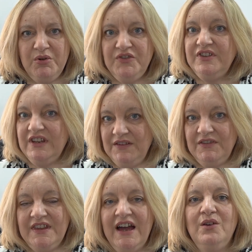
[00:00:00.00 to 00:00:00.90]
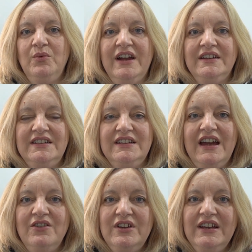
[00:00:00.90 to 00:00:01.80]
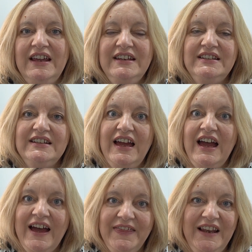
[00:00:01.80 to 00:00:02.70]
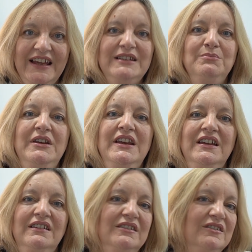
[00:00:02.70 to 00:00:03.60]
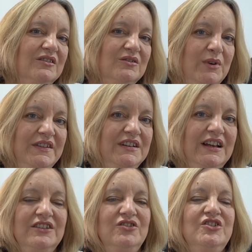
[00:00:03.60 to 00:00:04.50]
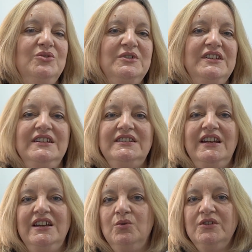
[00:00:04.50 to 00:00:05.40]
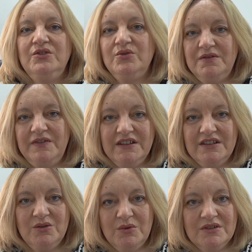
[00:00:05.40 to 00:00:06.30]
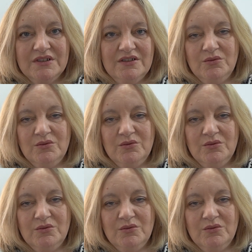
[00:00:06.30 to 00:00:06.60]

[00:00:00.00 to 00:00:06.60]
But even that, we had to calculate at the last minute when the electrician was here saying, what sort of fan do you want?